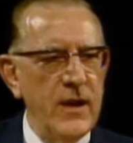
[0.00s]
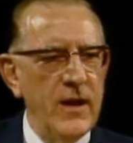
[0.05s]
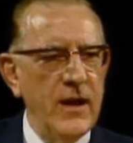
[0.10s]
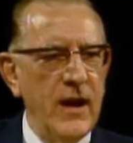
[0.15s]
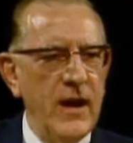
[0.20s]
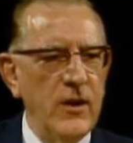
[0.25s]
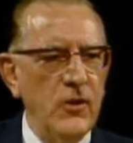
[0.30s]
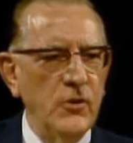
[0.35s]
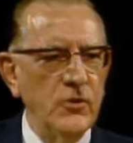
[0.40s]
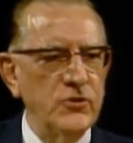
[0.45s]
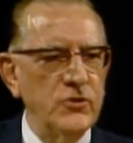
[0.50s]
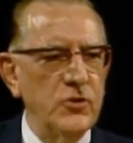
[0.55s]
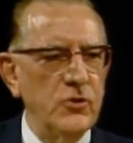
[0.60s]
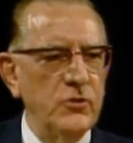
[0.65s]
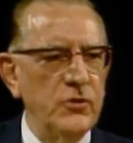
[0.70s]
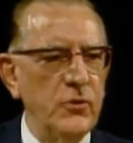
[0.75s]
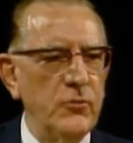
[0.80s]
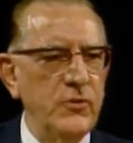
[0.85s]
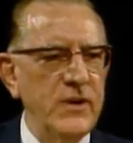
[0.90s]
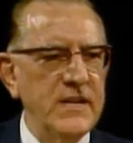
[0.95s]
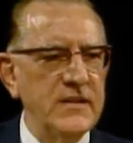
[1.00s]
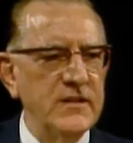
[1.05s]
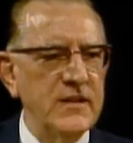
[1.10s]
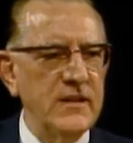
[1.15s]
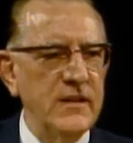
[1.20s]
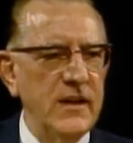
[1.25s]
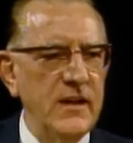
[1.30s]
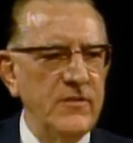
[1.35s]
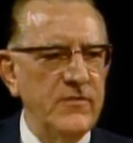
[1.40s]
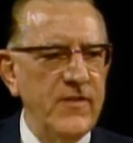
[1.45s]
and also the
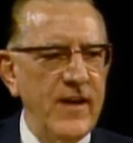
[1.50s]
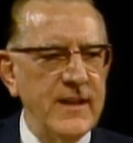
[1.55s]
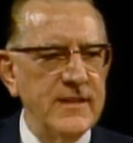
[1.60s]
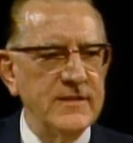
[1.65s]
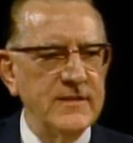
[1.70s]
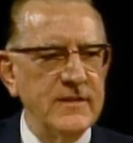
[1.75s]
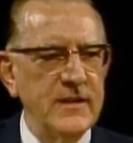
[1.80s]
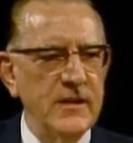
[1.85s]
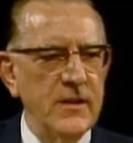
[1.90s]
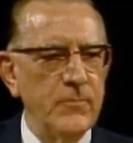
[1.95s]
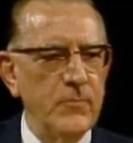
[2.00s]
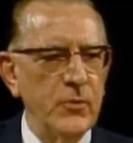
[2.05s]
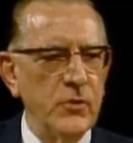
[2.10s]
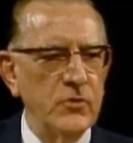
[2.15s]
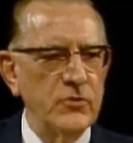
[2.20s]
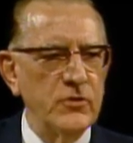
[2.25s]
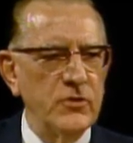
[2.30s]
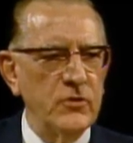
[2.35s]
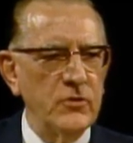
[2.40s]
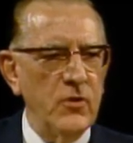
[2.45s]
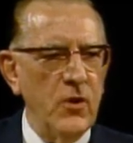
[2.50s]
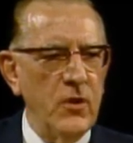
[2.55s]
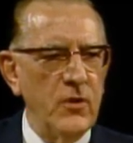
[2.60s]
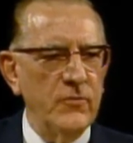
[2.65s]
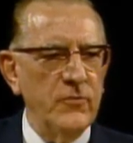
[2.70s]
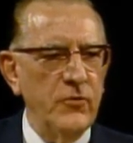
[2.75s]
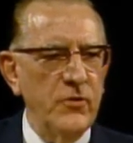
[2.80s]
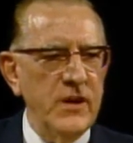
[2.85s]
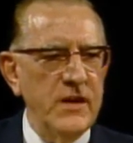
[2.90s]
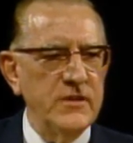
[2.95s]
recent events in the Persian
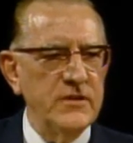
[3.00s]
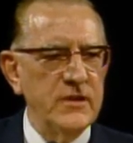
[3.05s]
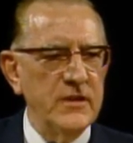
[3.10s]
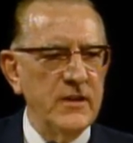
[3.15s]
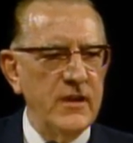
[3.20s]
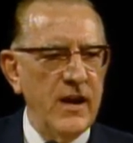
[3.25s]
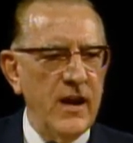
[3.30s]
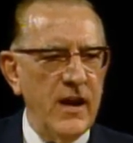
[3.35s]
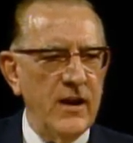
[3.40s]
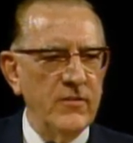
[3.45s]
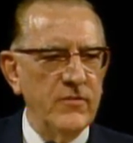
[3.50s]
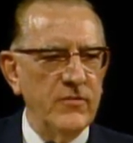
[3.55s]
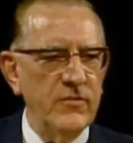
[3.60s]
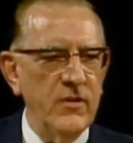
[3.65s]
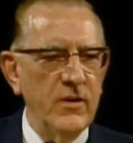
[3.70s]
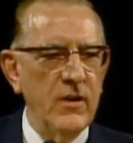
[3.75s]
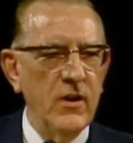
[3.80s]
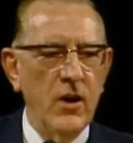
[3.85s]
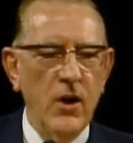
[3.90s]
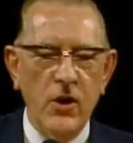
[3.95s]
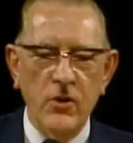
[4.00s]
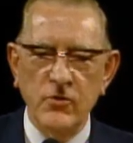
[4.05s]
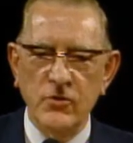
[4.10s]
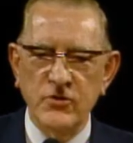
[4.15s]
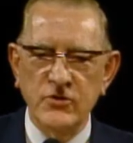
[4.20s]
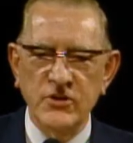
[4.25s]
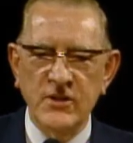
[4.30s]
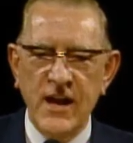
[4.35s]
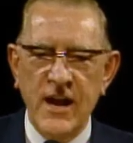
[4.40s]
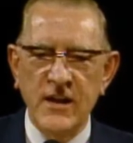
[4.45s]
Gulf region have,
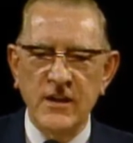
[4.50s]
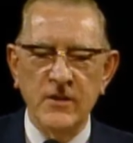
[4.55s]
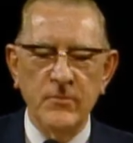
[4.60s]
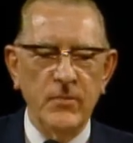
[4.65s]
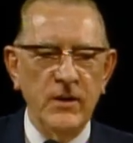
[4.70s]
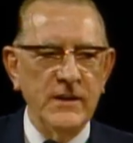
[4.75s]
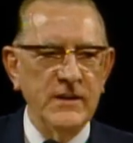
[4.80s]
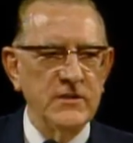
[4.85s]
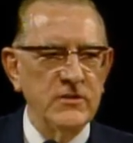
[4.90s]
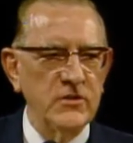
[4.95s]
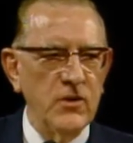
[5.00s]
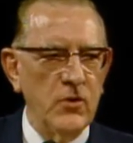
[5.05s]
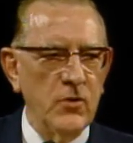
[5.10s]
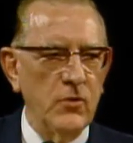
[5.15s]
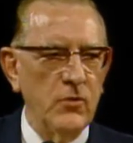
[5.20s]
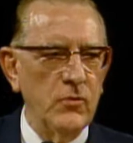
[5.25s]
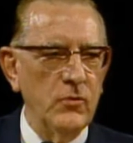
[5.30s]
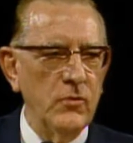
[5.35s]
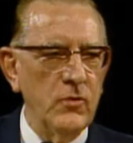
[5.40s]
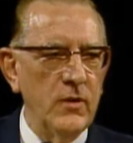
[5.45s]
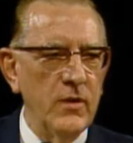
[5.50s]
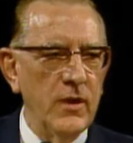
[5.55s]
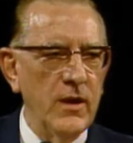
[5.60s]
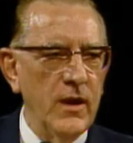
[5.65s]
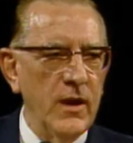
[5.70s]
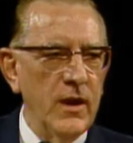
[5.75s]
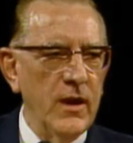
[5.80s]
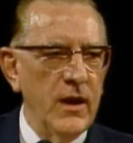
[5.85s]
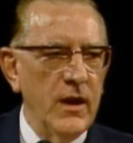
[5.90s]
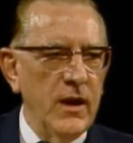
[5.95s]
understandably so,
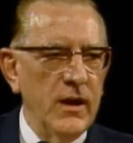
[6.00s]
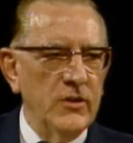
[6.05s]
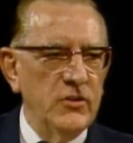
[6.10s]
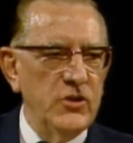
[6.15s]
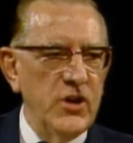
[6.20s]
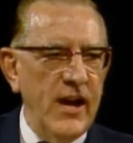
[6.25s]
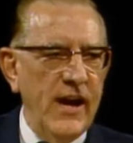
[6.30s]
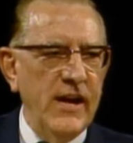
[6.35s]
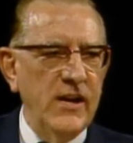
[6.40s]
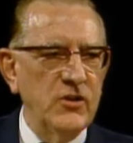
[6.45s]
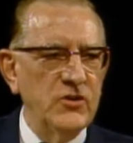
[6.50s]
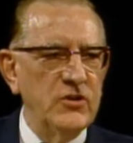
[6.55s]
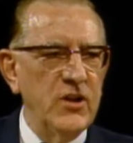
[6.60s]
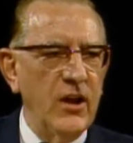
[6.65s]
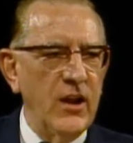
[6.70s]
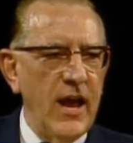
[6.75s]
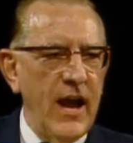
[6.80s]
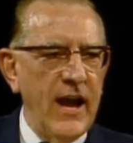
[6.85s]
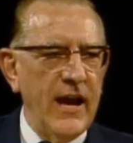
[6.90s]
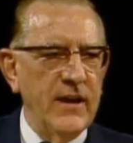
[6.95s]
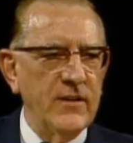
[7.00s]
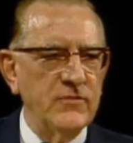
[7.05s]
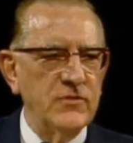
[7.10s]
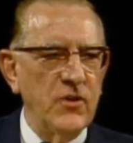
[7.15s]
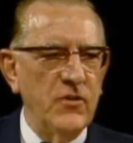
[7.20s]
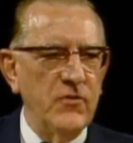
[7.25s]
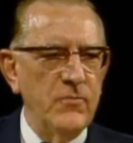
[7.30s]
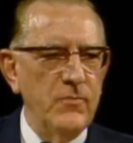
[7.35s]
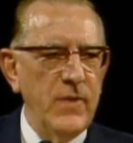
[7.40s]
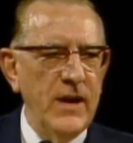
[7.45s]
changed the lives
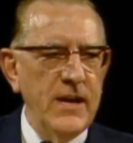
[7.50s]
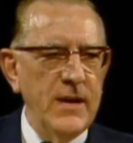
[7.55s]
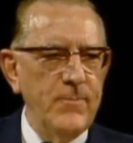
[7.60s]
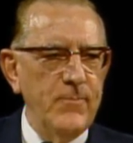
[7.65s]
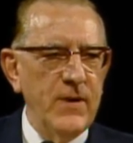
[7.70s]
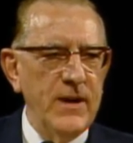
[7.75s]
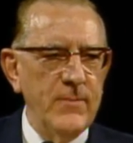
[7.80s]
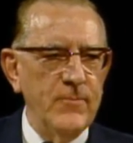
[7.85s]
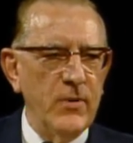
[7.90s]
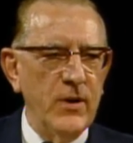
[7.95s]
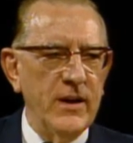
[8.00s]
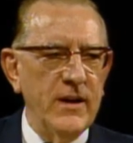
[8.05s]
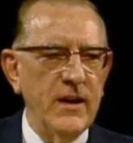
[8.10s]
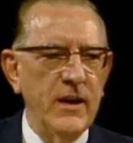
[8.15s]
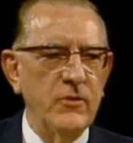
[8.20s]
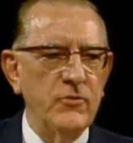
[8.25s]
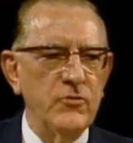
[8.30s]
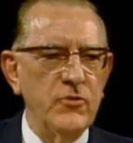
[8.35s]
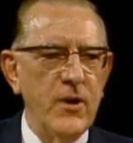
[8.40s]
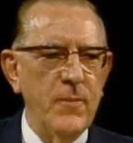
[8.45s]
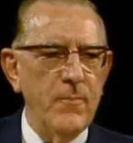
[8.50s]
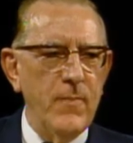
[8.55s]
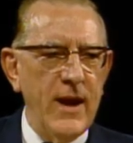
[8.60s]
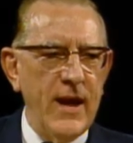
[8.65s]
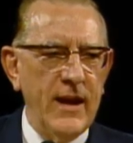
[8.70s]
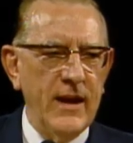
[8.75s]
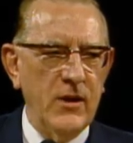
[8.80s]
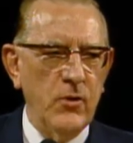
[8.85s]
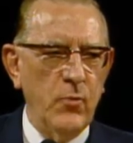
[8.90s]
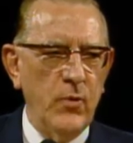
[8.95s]
of many people in a
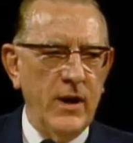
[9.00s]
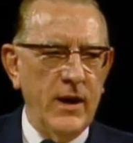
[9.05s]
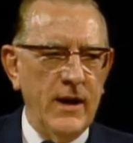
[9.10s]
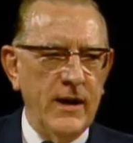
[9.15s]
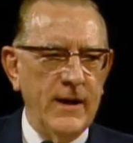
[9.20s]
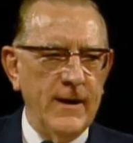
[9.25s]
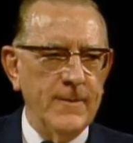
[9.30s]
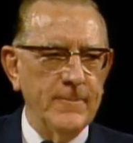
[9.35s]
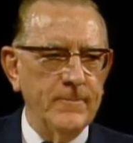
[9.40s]
dramatic way.